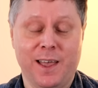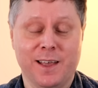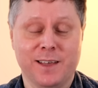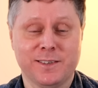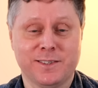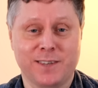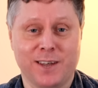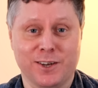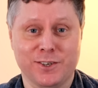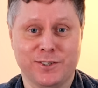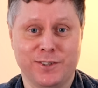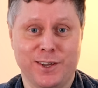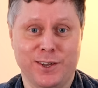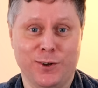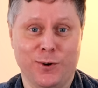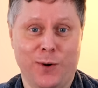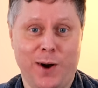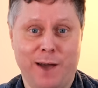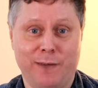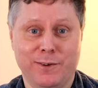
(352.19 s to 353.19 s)
such that
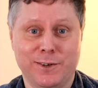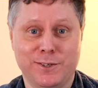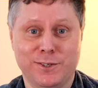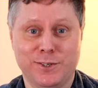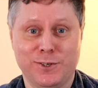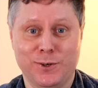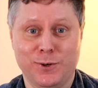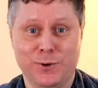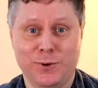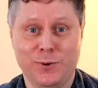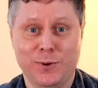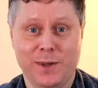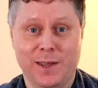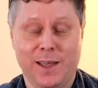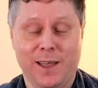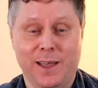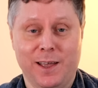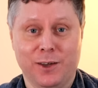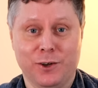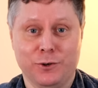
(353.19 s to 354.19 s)
you're having to
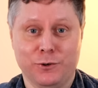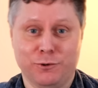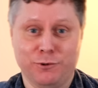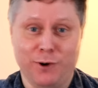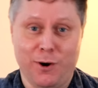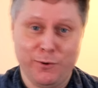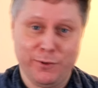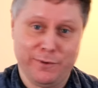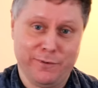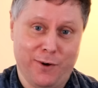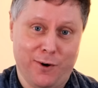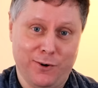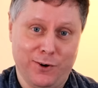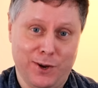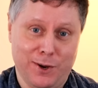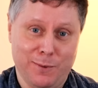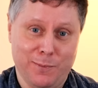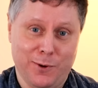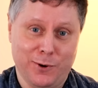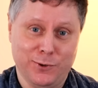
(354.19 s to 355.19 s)
control the
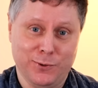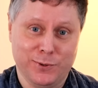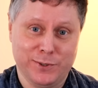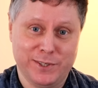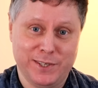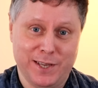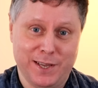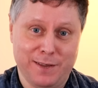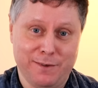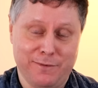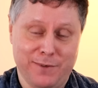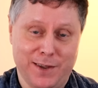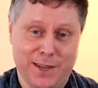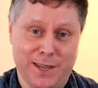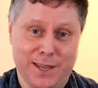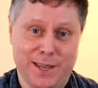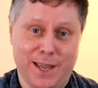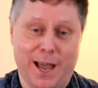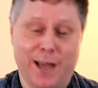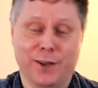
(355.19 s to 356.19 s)
volume on your
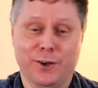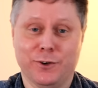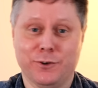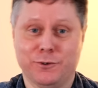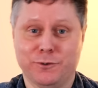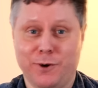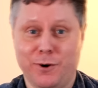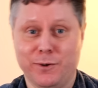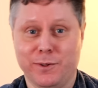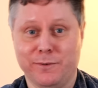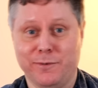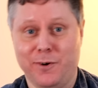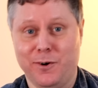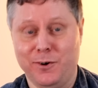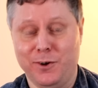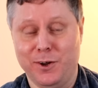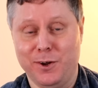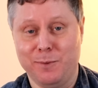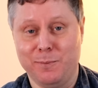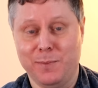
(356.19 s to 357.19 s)
TV and control the
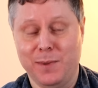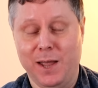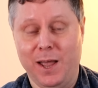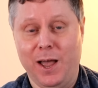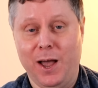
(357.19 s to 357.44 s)
volume